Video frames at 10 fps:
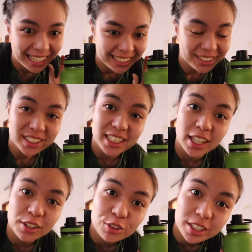I didn't drink a
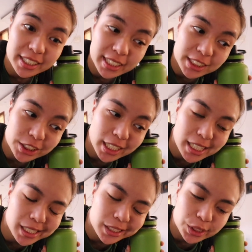lot of water
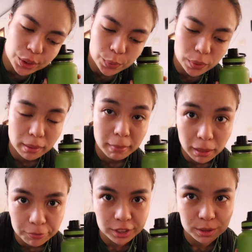yesterday, so we're gonna make
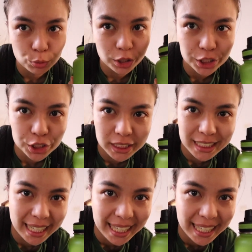up for some water today.